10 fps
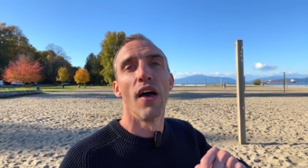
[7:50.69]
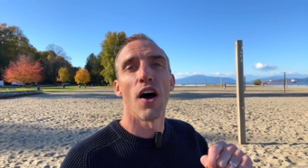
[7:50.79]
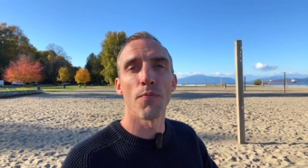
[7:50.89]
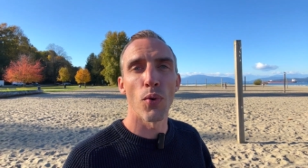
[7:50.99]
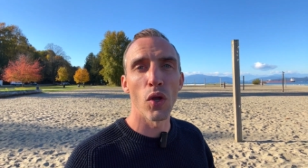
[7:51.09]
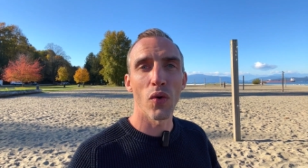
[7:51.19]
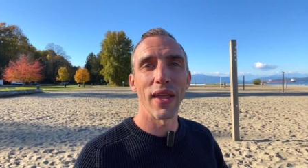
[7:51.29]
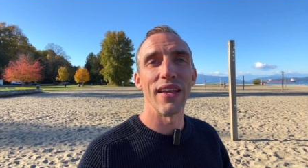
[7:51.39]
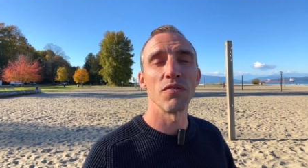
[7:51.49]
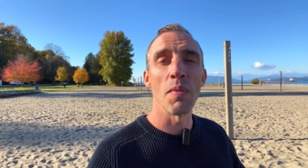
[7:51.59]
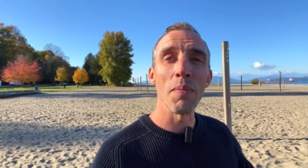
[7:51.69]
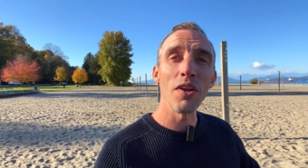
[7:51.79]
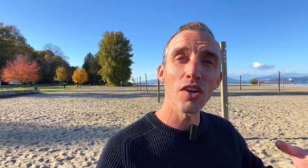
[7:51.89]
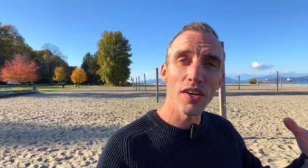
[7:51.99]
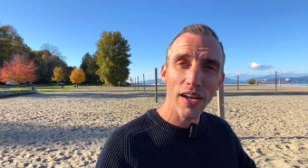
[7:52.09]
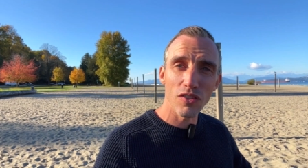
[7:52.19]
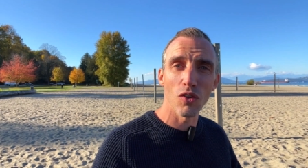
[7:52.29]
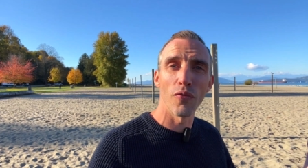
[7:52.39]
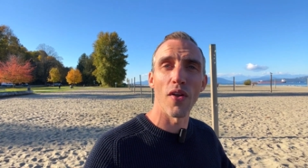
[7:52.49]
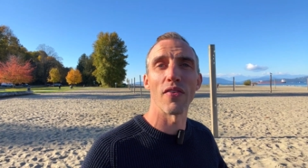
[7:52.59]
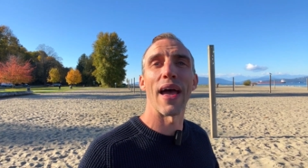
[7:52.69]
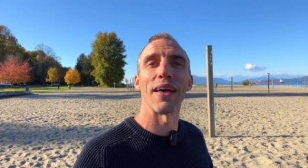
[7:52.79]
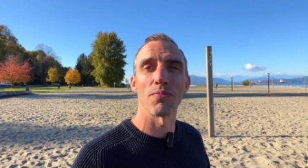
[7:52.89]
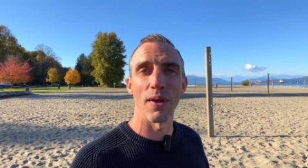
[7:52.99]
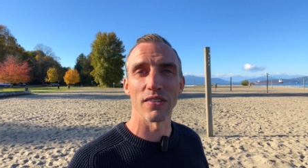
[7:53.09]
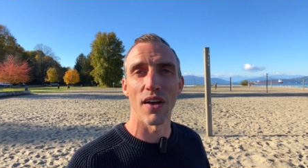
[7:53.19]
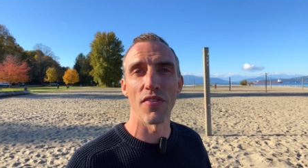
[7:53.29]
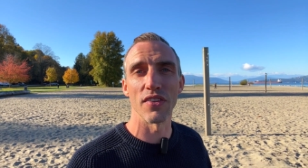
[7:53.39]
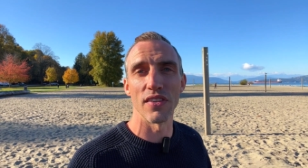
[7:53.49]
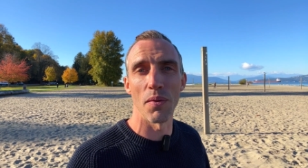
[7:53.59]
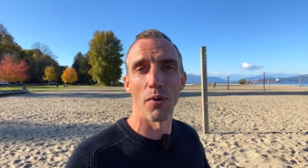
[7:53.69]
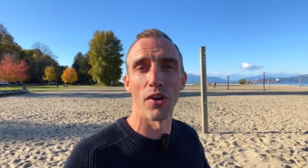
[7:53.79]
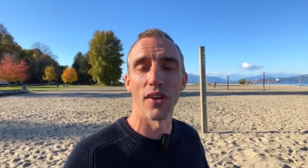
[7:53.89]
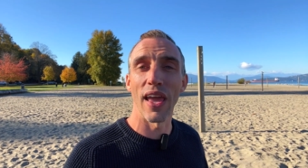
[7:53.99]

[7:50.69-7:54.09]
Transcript: of Point Grey is, maybe your not so favorite aspects of this neighborhood.